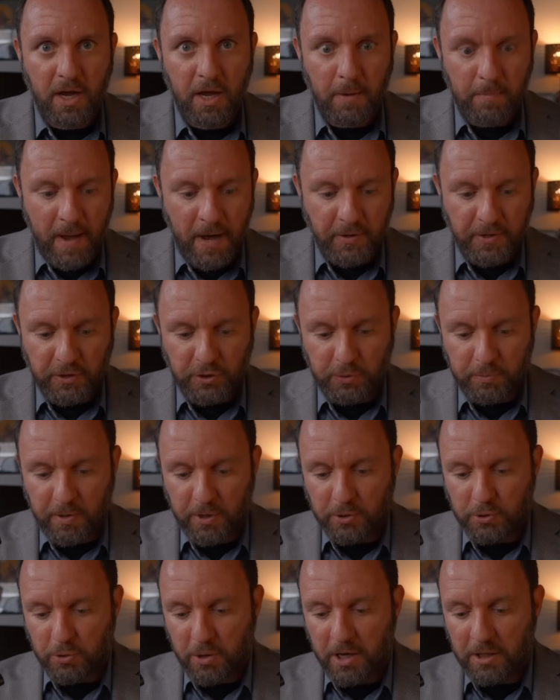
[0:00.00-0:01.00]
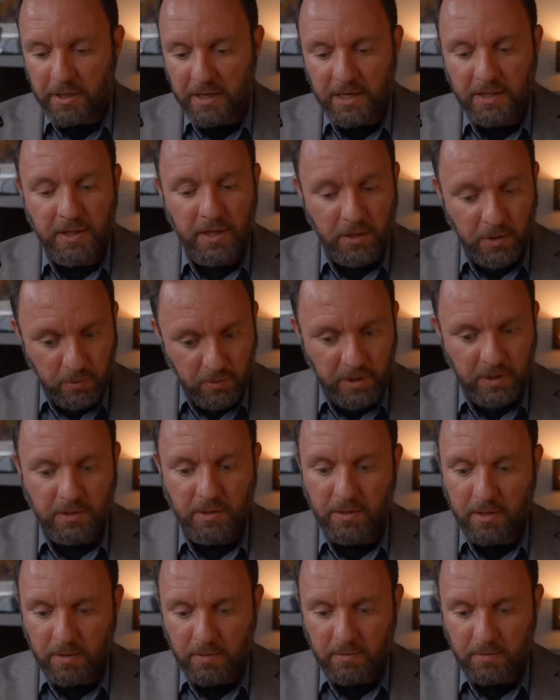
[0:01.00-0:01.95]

about his spirituality that you need to